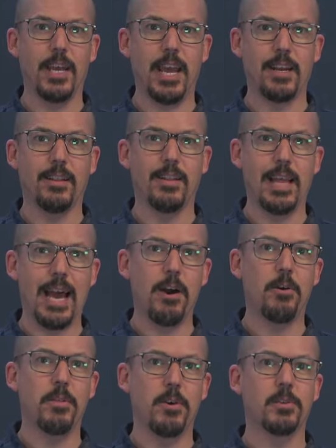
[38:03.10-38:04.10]
and
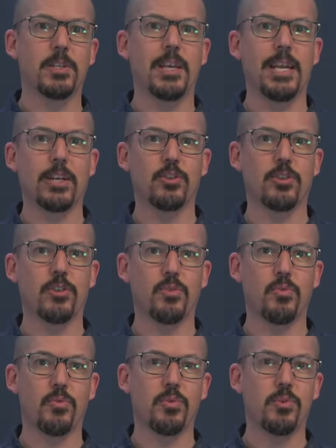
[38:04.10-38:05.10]
allow those connections
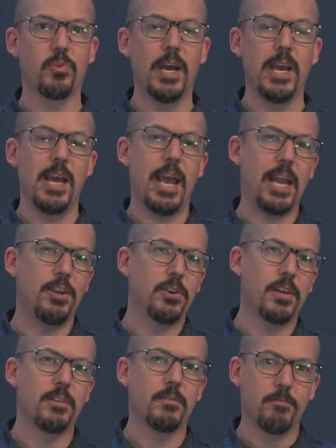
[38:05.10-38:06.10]
through. And you
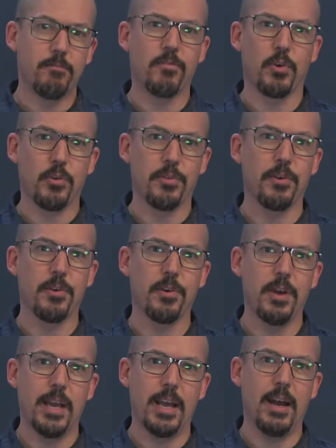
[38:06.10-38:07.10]
can further
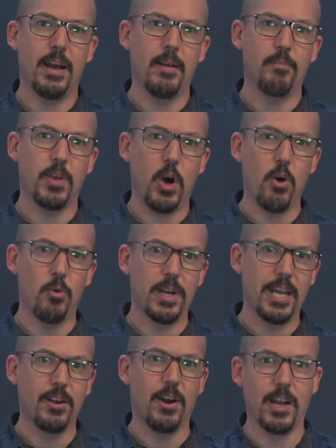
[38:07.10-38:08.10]
um, hone
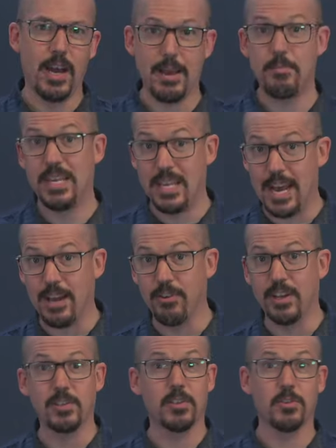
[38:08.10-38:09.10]
in on I P
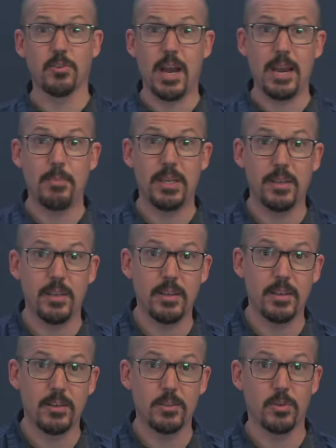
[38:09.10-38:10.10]
addresses or I
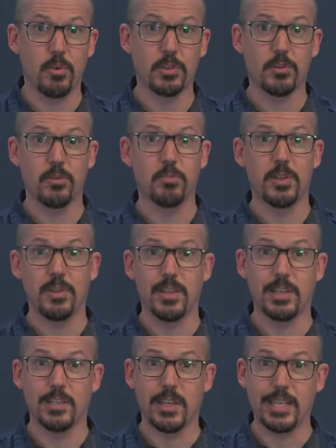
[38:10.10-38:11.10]
P source groups and
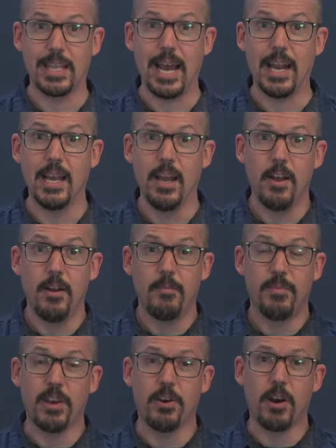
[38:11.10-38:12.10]
things like that.
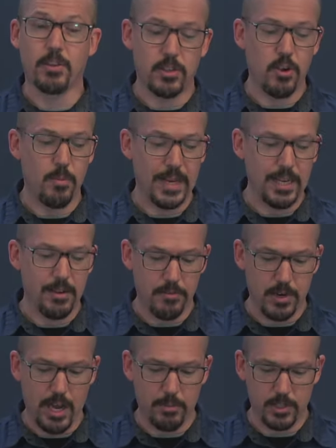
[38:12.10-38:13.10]
There are so many
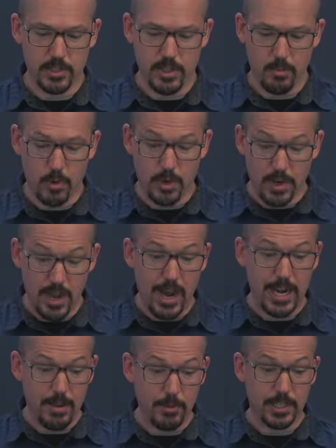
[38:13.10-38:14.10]
different options that we're
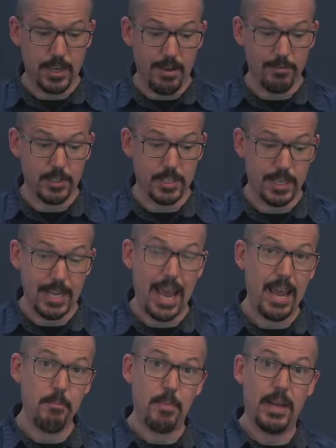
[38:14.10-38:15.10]
not able to cover
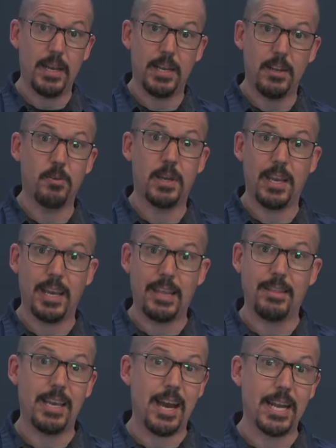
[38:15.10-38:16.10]
today, but you can
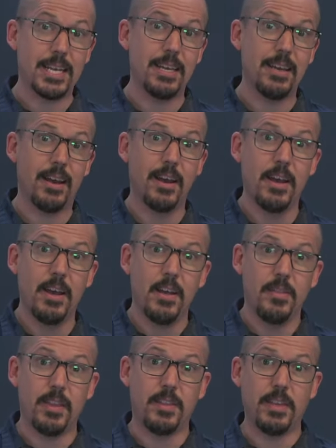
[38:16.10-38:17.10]
get the idea
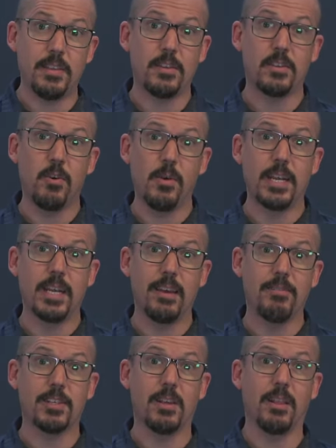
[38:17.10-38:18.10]
that this is going to
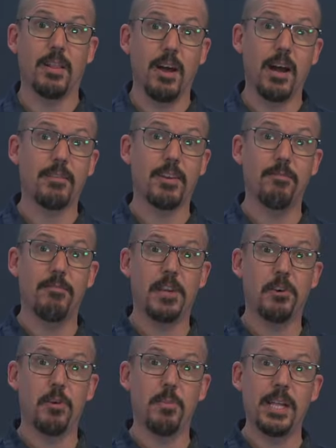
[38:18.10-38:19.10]
give us a lot of
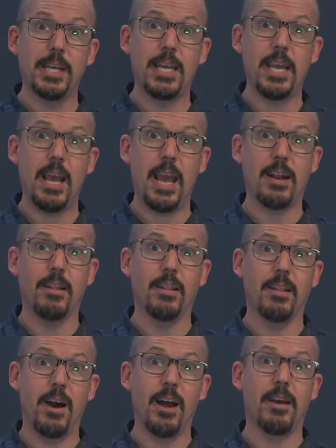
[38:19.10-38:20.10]
configurability and a
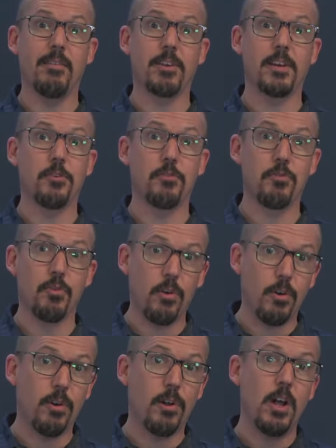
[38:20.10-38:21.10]
lot of
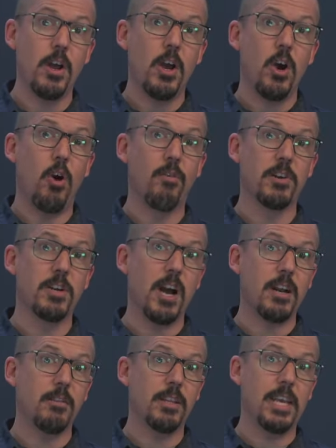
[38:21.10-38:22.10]
control over
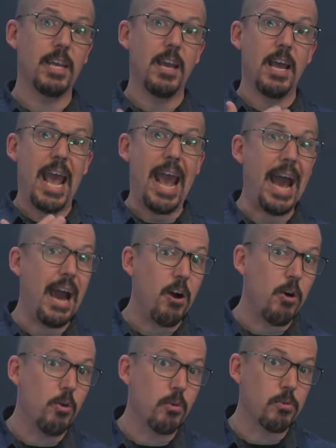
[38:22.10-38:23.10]
not only
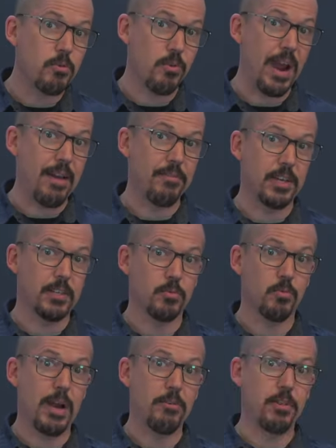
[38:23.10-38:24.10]
how traffic is
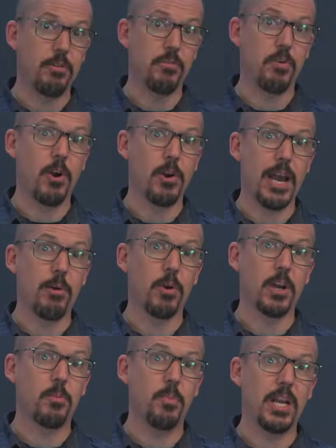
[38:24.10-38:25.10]
routed through our
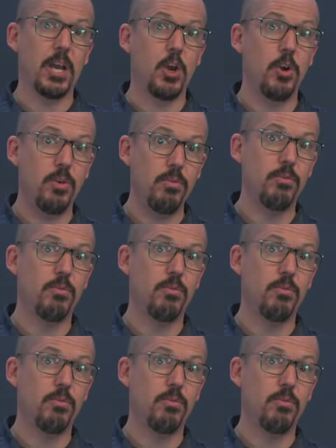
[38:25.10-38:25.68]
network, but who